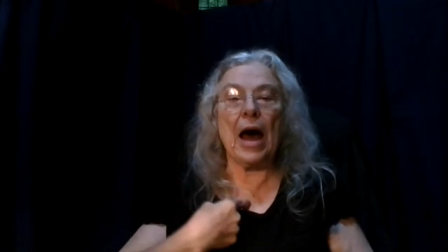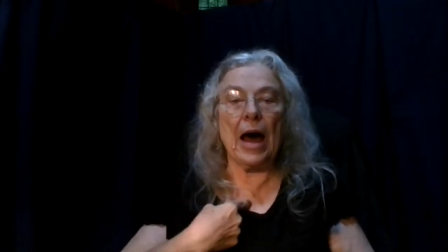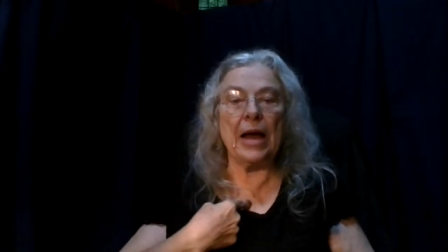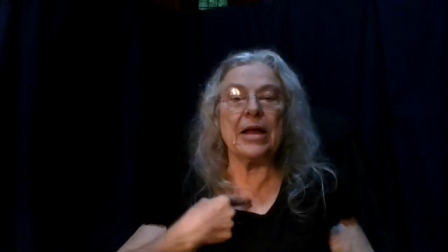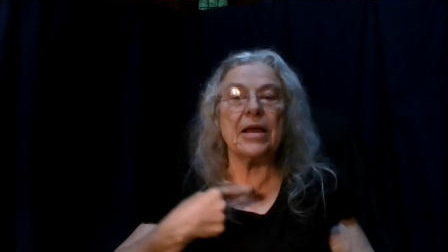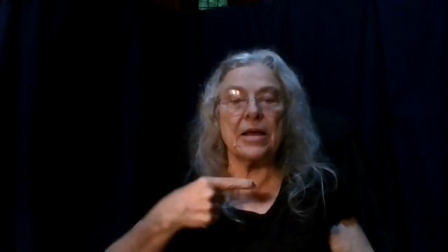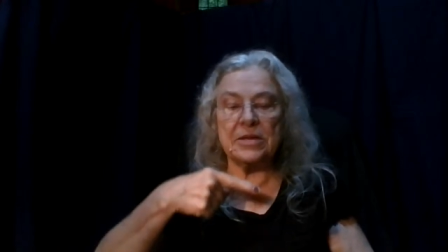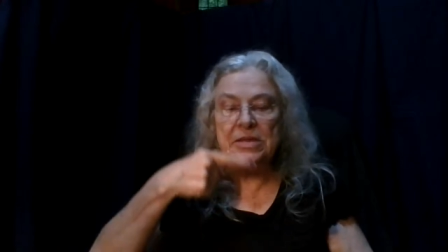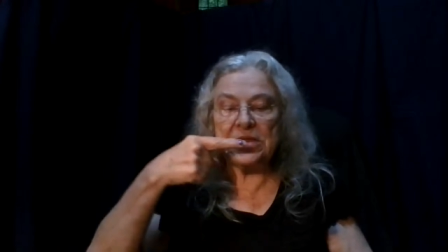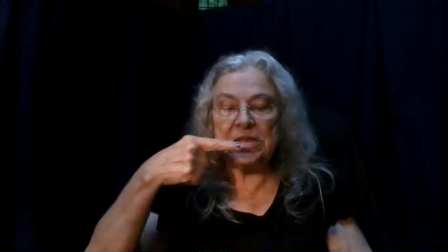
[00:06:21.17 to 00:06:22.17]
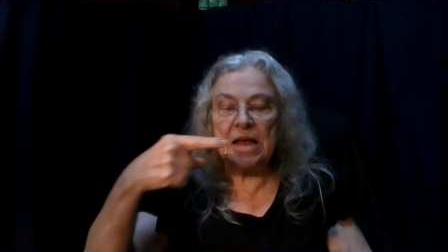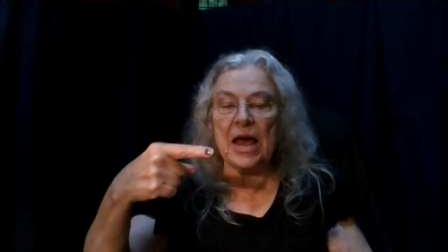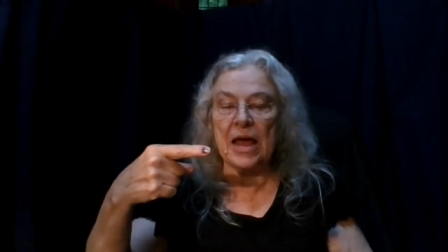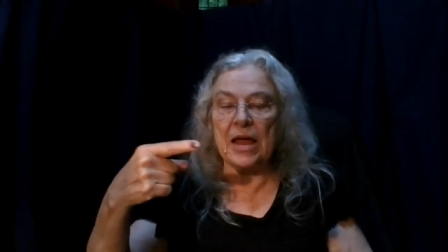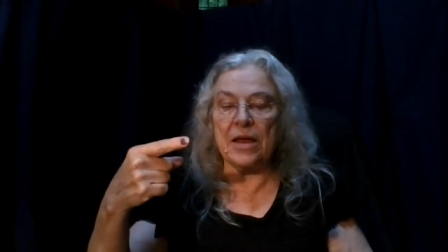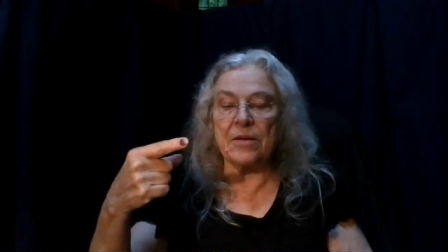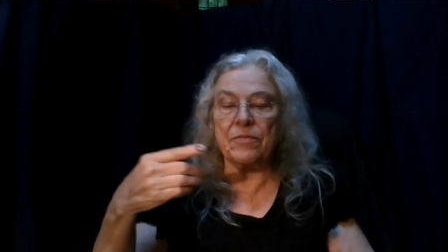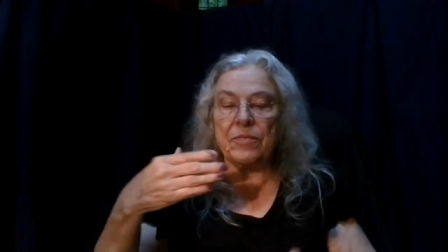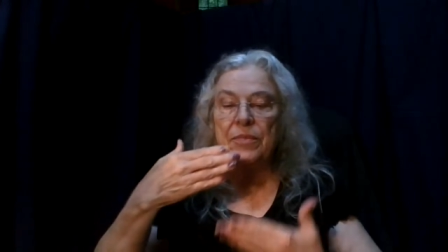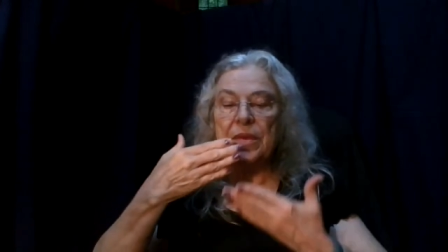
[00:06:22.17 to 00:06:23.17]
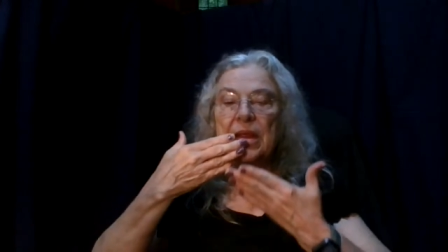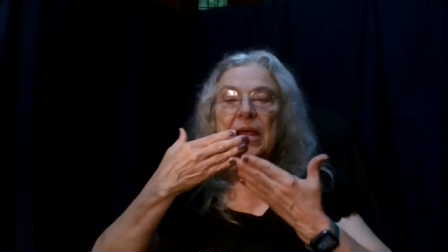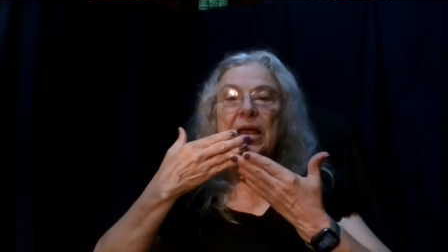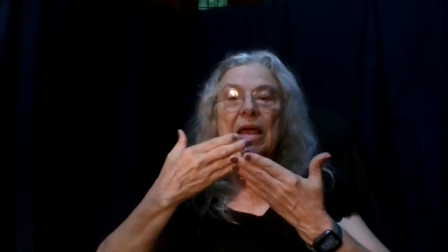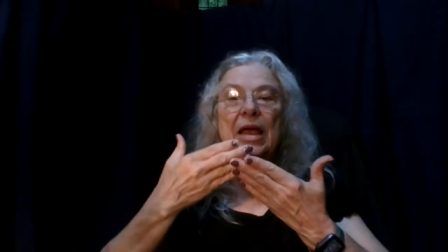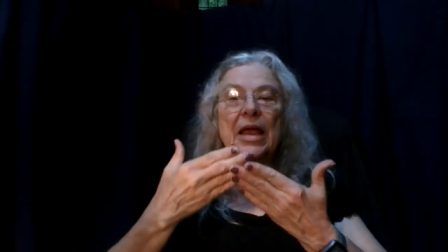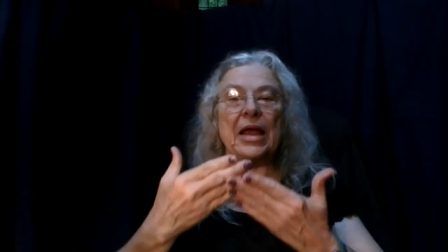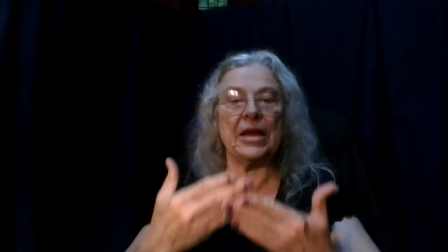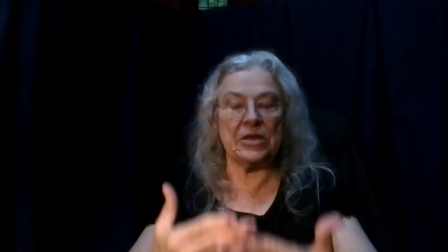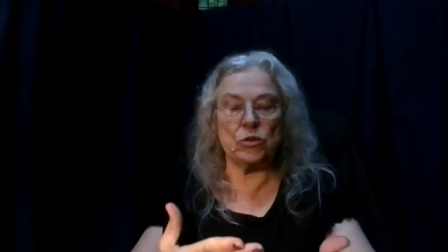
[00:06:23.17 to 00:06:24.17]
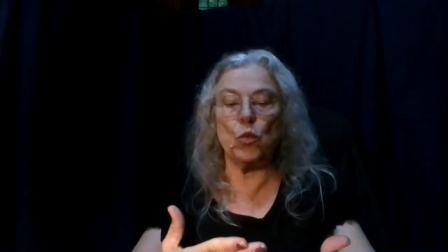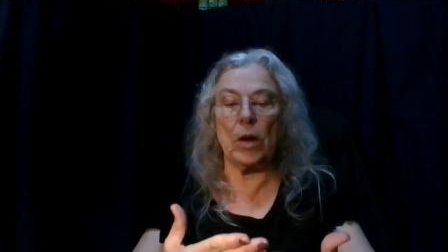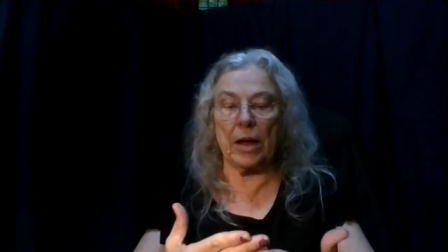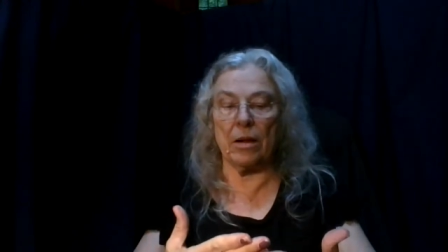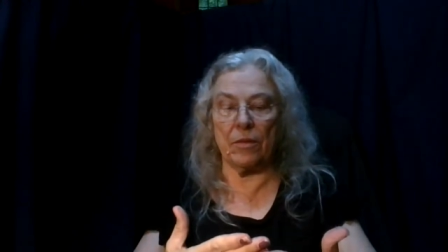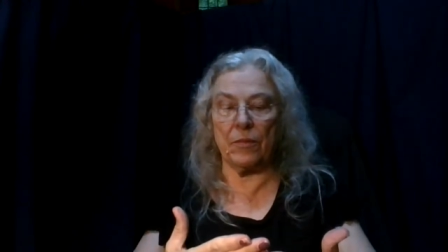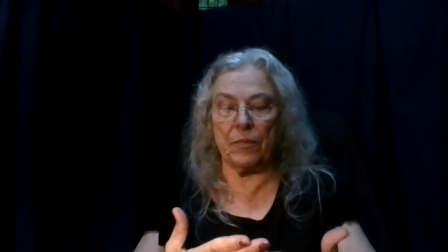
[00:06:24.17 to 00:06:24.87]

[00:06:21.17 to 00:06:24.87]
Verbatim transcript: I can say it is well.